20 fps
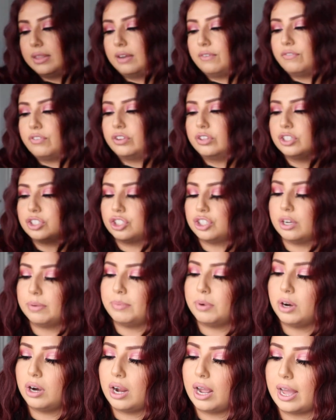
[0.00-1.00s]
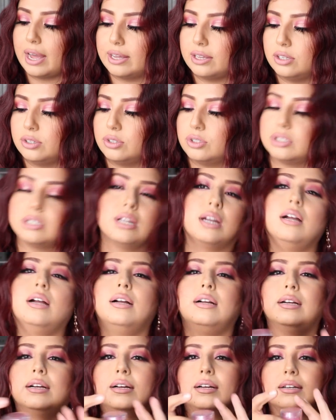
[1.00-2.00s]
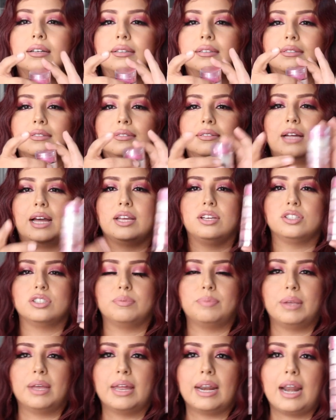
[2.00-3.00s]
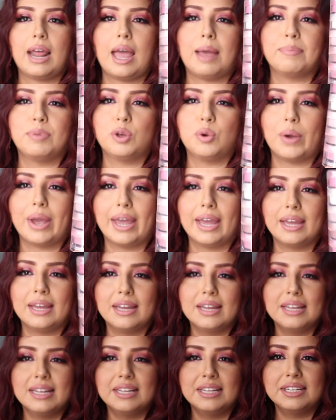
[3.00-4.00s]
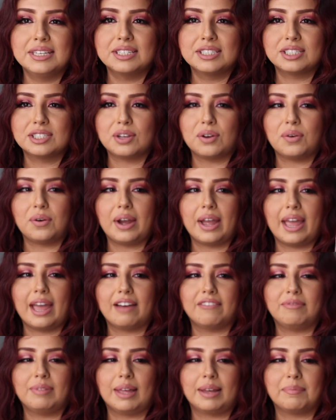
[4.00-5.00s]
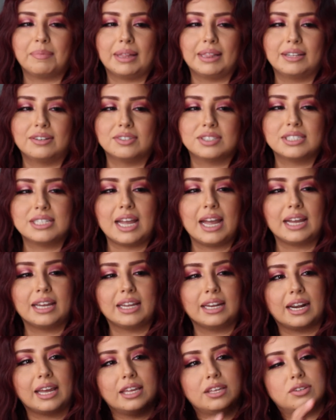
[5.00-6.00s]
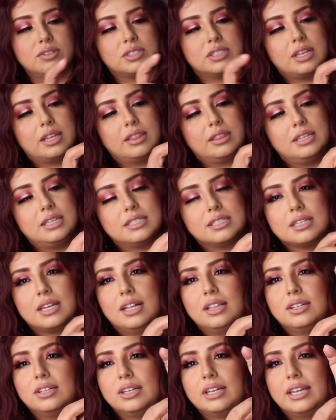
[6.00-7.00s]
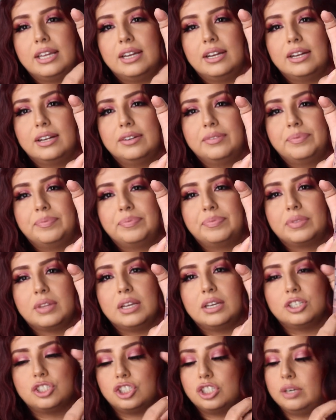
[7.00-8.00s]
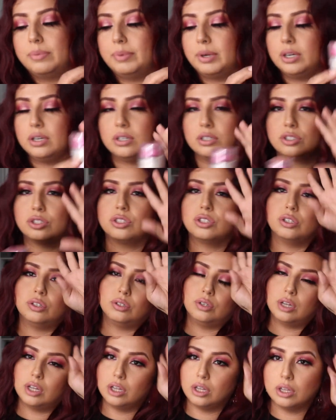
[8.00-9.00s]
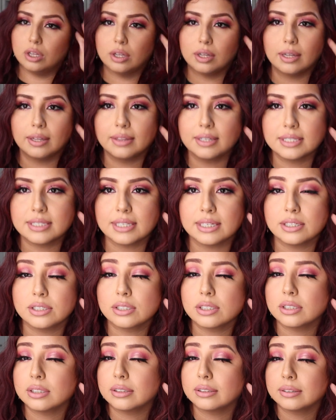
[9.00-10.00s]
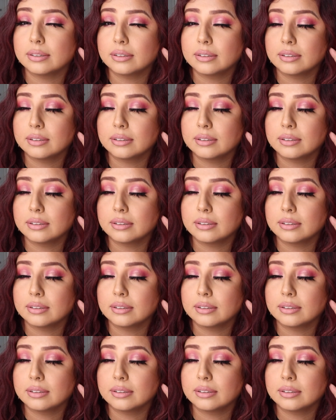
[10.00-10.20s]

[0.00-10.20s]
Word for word: then for the shimmer, I used to be at MUA. So I have like my little stack, and I used this color here, shimmer, in the center.